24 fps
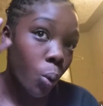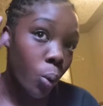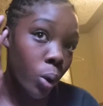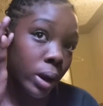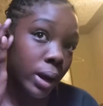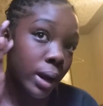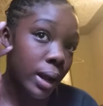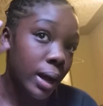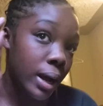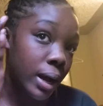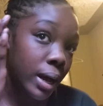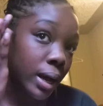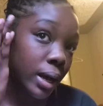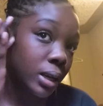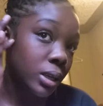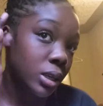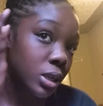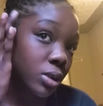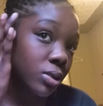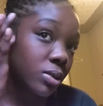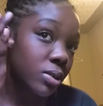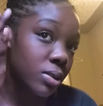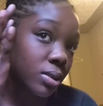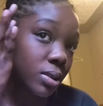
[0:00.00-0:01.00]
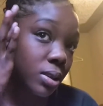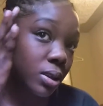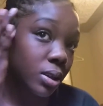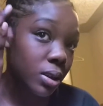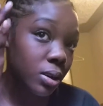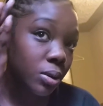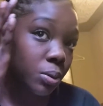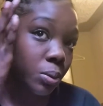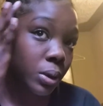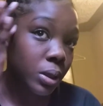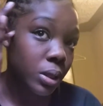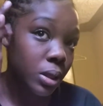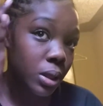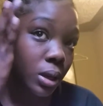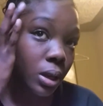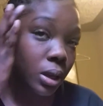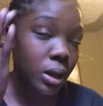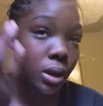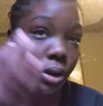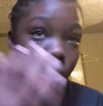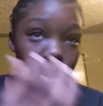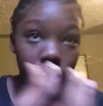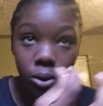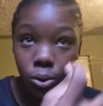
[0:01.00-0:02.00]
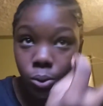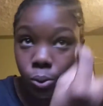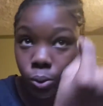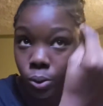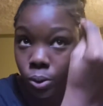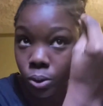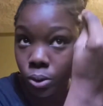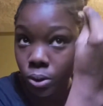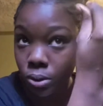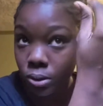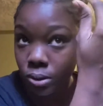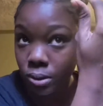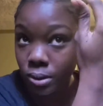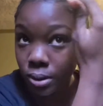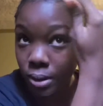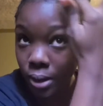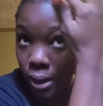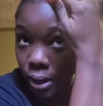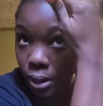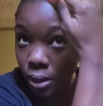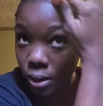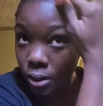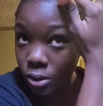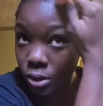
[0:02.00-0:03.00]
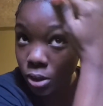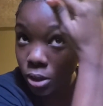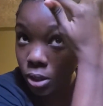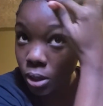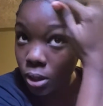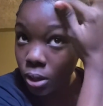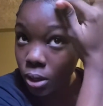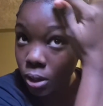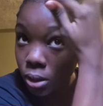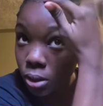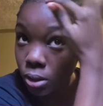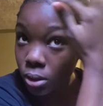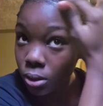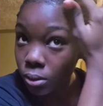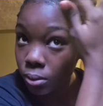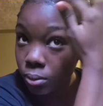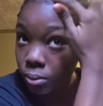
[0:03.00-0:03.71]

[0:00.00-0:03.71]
what I just did with the Eco Styler Gel,